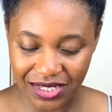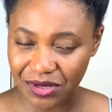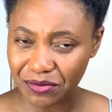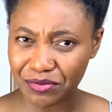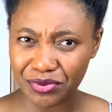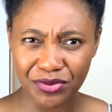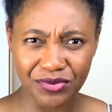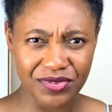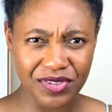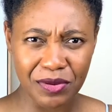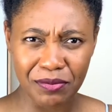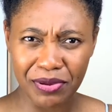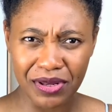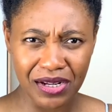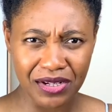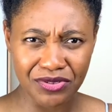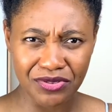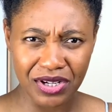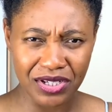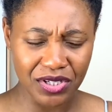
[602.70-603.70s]
improves the
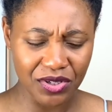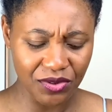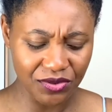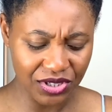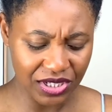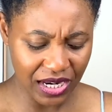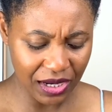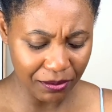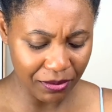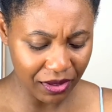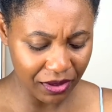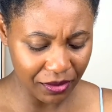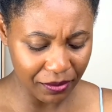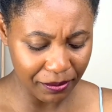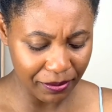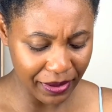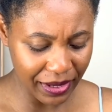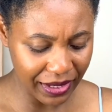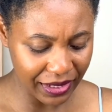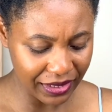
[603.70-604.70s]
penetration of shea butter,
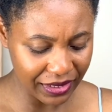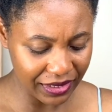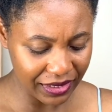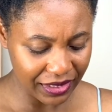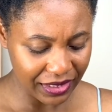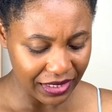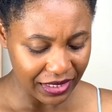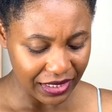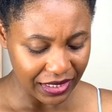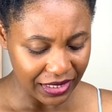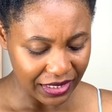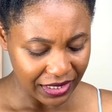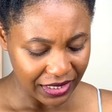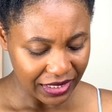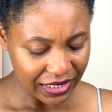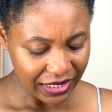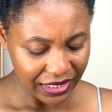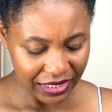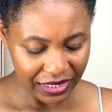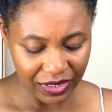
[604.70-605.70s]
but
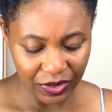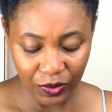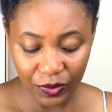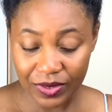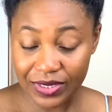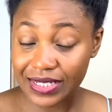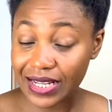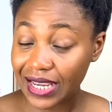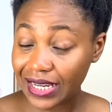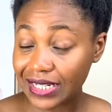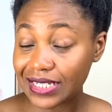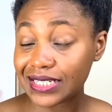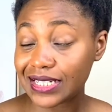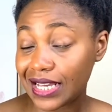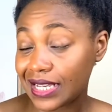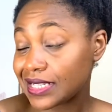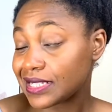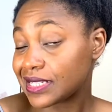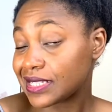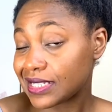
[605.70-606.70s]
it looks like it
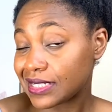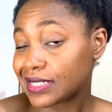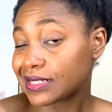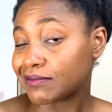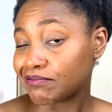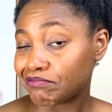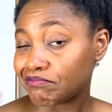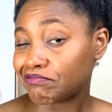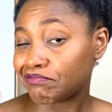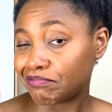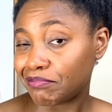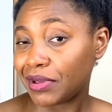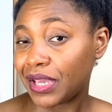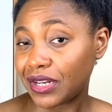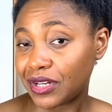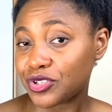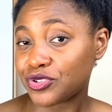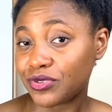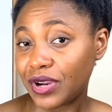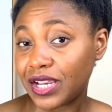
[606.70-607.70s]
does
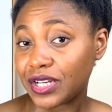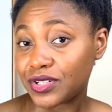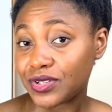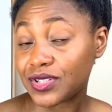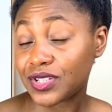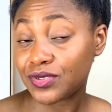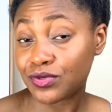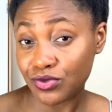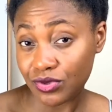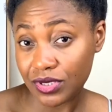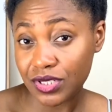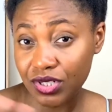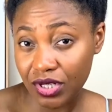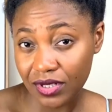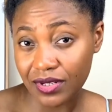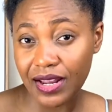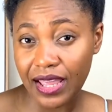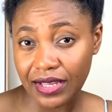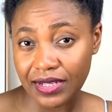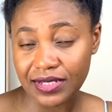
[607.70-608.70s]
penetrate to, to a
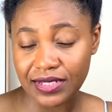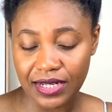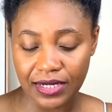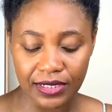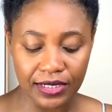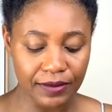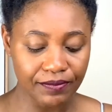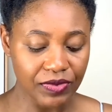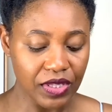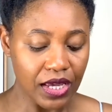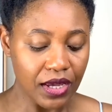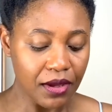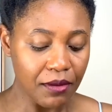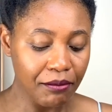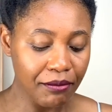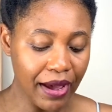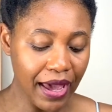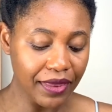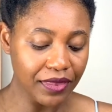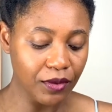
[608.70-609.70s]
certain extent.
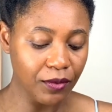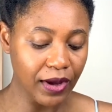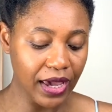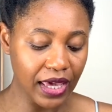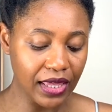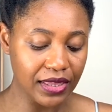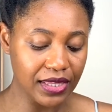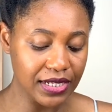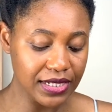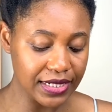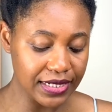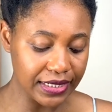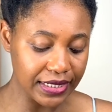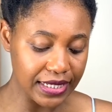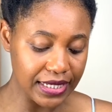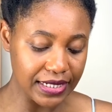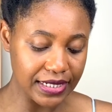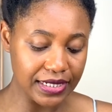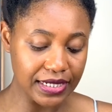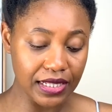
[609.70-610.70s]
By the way, this
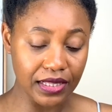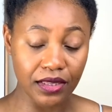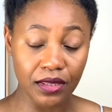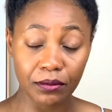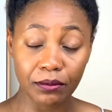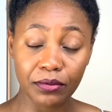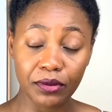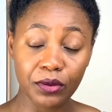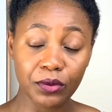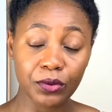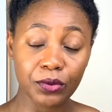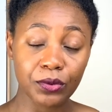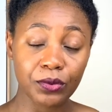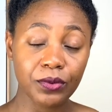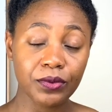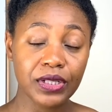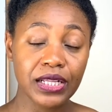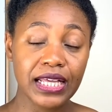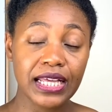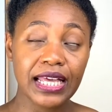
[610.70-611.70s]
list in the
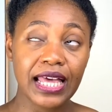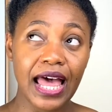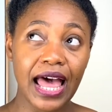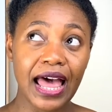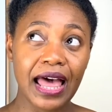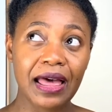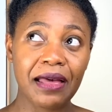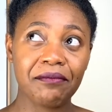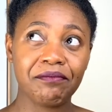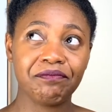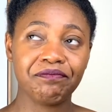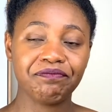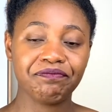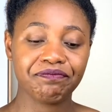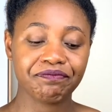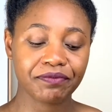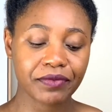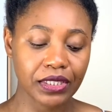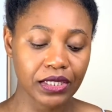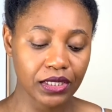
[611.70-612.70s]
blue, um,
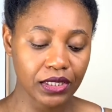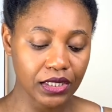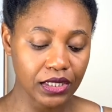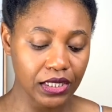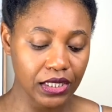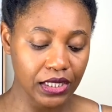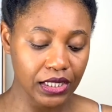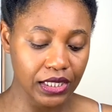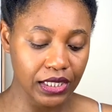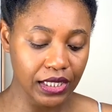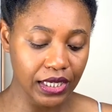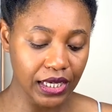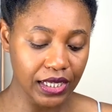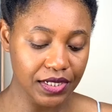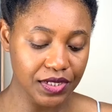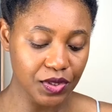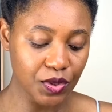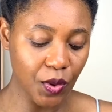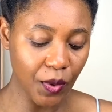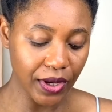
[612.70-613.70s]

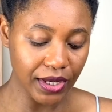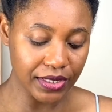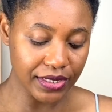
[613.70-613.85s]
it's going